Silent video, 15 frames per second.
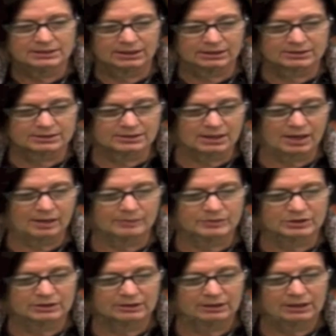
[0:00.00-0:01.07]
Duck
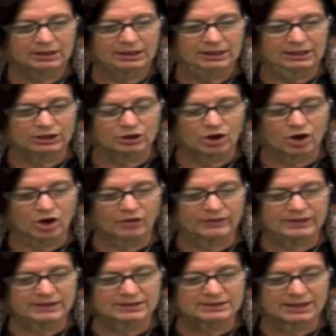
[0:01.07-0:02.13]
stopped. In all
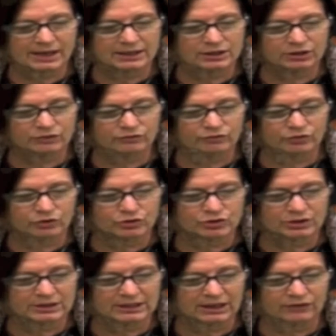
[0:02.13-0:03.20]
the exciting
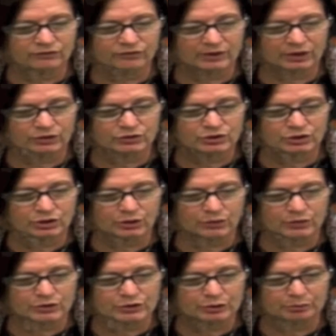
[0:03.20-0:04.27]
confusion, he had failed to
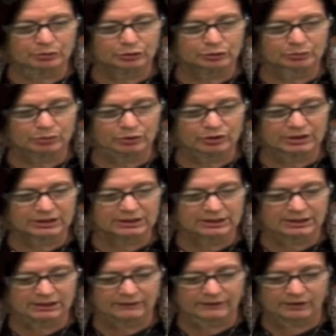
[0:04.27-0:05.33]
notice the bluebird
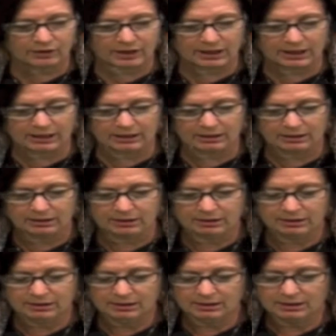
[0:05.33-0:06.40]
kicking their egg.
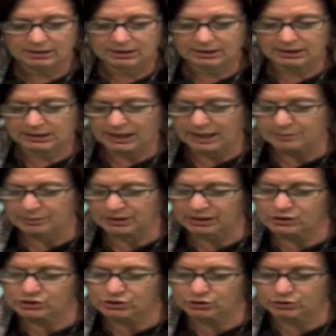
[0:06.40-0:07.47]
"Can I
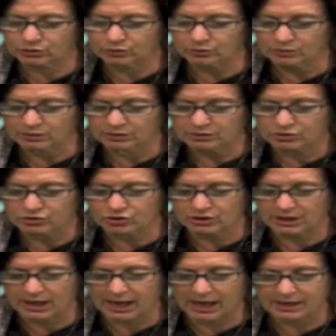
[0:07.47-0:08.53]
play too?"
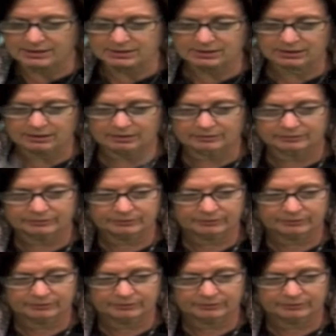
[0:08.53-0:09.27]
she asked.